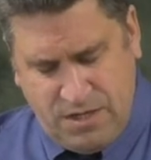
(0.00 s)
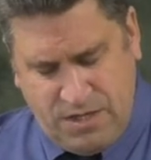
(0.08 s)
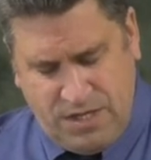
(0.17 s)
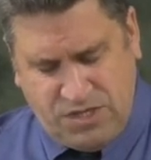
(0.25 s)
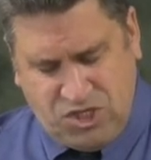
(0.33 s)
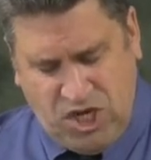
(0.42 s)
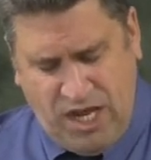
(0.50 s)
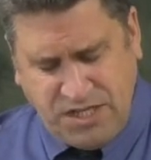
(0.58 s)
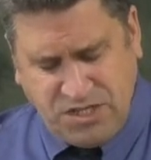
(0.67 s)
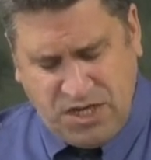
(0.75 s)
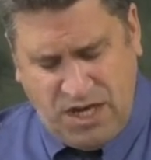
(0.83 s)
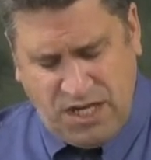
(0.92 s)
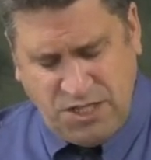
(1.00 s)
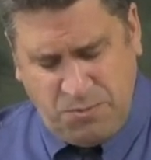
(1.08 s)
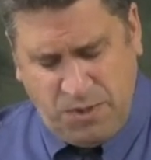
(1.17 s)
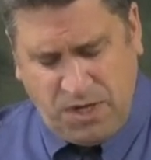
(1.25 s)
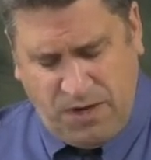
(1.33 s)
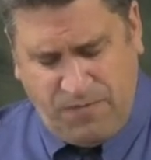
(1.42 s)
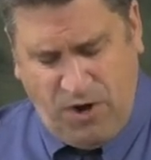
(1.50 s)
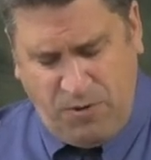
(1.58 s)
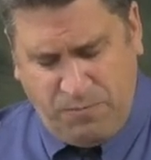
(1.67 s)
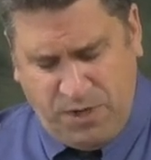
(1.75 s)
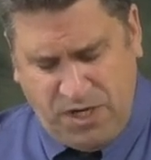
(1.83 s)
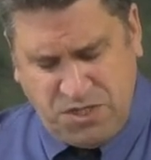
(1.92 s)
The chastisement of our
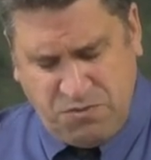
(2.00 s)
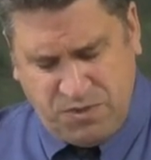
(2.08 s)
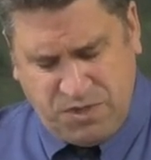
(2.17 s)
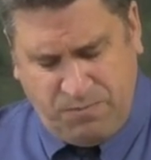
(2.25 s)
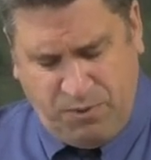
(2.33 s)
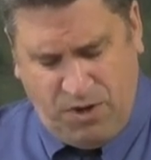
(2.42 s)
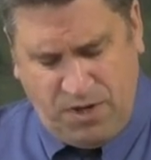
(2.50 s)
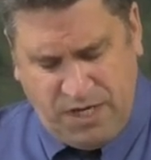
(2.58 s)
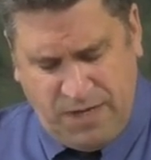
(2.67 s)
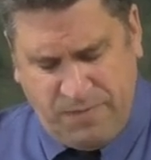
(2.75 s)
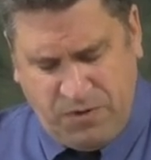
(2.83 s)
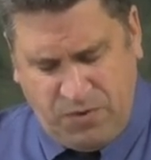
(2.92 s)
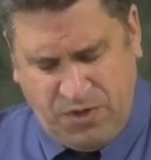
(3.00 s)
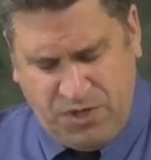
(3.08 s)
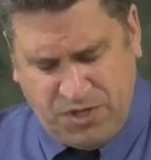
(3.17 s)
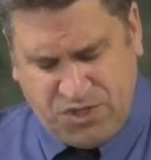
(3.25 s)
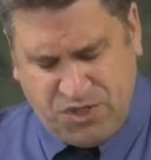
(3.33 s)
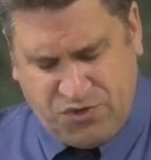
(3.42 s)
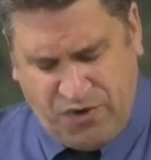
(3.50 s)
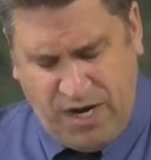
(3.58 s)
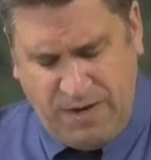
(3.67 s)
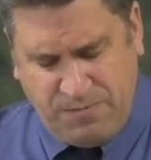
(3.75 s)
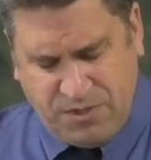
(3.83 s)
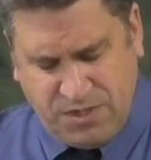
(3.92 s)
peace was upon him, and with his
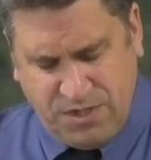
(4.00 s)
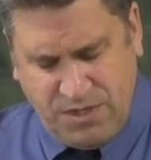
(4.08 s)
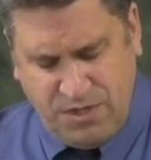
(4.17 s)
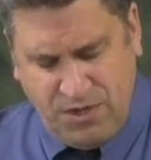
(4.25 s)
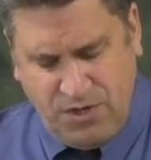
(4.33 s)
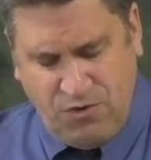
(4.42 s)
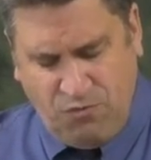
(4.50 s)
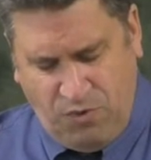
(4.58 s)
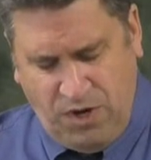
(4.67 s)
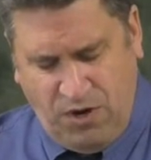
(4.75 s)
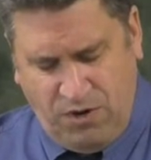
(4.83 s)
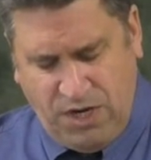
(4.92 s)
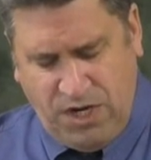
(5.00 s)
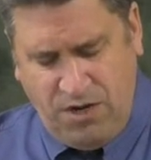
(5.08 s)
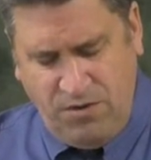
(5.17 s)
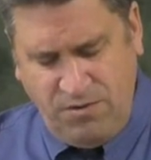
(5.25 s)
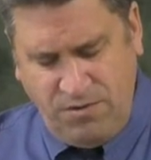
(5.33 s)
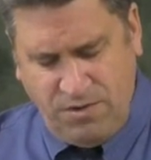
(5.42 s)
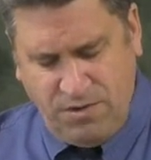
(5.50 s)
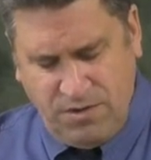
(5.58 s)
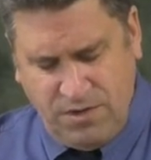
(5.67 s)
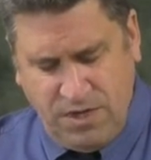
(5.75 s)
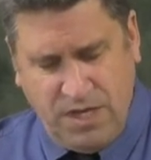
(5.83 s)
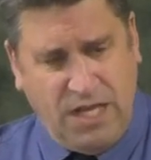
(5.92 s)
stripes we are healed.
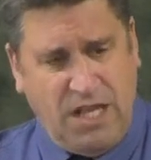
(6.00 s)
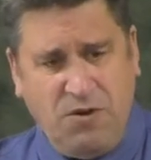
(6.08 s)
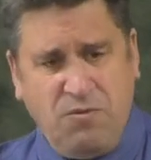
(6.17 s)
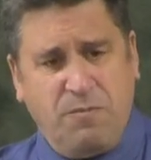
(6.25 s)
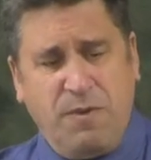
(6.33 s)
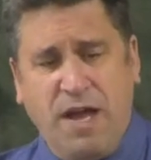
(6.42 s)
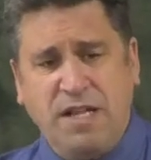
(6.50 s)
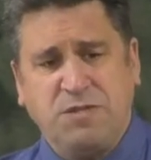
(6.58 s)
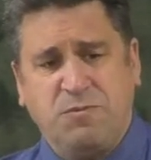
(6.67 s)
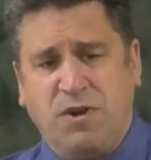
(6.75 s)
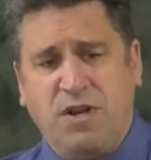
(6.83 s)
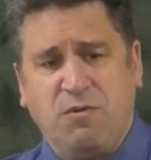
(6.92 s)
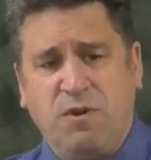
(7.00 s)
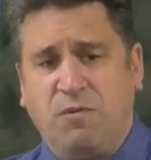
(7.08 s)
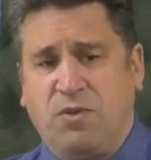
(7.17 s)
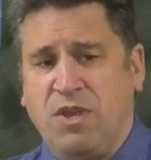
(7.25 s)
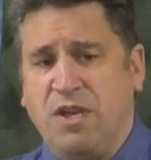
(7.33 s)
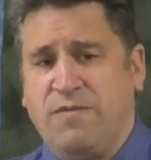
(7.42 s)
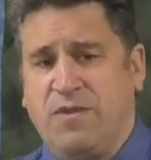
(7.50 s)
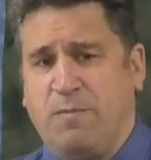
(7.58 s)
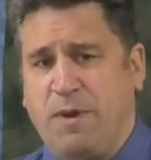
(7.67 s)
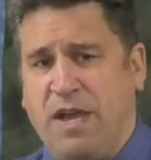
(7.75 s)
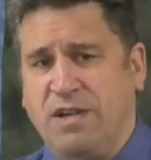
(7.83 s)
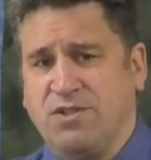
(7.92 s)
And that reminds him right away, we think of the
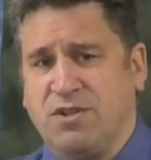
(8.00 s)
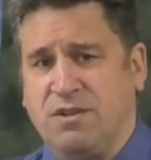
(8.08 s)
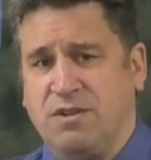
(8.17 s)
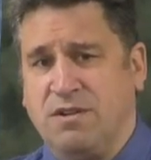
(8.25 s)
passion.